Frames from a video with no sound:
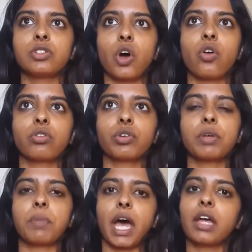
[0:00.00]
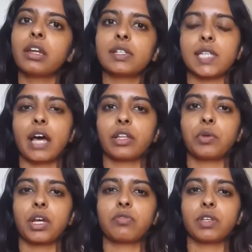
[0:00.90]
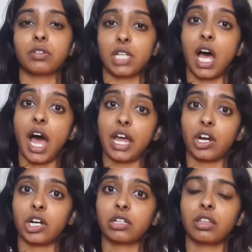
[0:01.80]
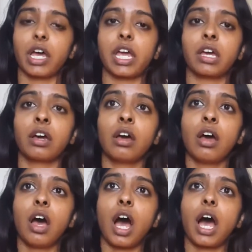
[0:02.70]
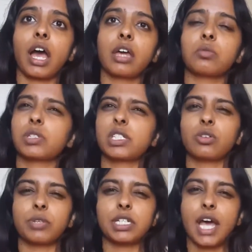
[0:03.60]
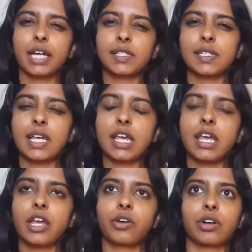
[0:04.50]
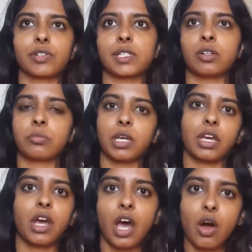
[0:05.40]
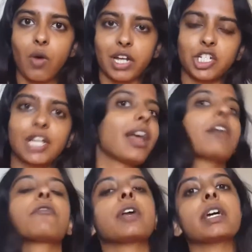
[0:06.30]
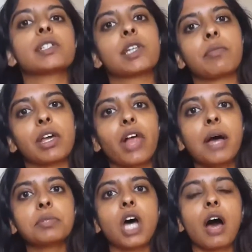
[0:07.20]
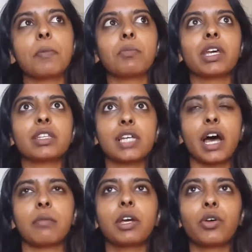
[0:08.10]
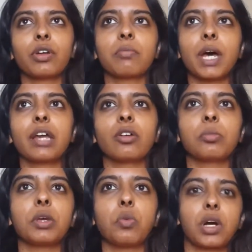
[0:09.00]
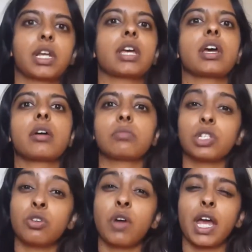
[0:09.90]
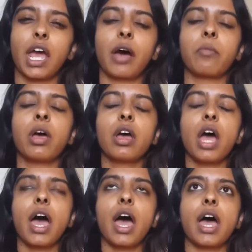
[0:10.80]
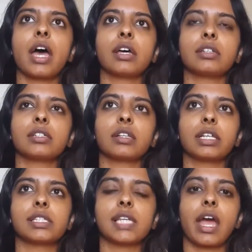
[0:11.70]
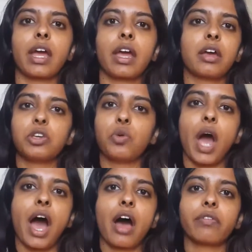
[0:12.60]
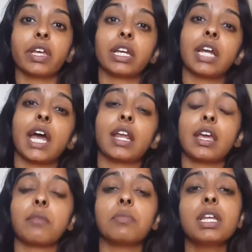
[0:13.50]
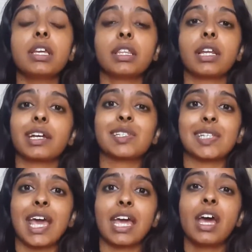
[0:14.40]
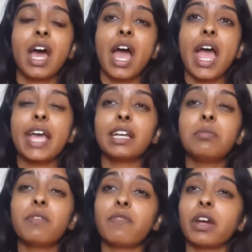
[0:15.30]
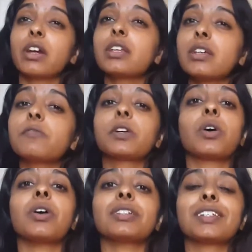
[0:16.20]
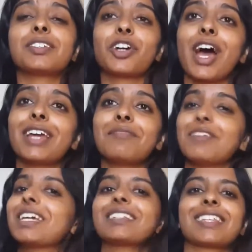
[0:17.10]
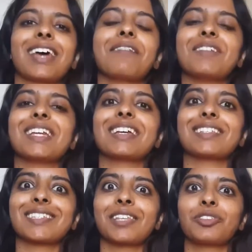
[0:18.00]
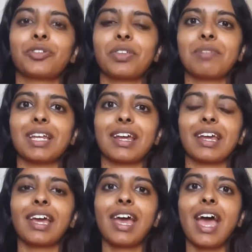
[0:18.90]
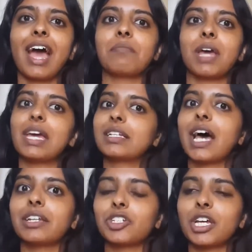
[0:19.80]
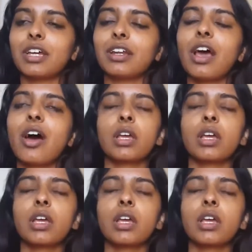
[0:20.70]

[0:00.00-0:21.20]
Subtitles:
don't go to bed exactly when I feel tired. Like I will still be texting or I'll still be watching Netflix on my laptop, and by the time I go to bed, it'll be 1 a.m., 2 a.m. And let's say you have like a 9 a.m. meeting the next day, it can be very difficult to try to make it to that meeting, sit through the meeting, and pay attention.